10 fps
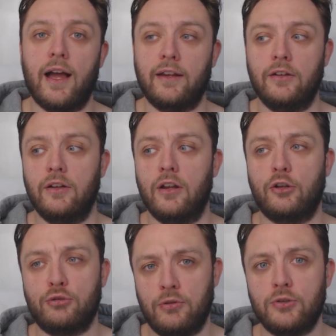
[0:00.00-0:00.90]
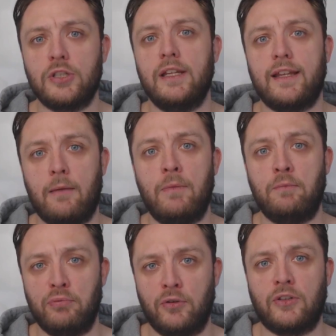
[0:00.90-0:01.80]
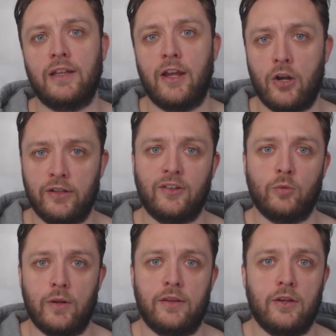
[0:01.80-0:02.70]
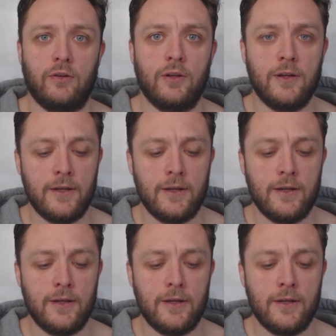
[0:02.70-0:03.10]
and crucially can be brutally honest with you.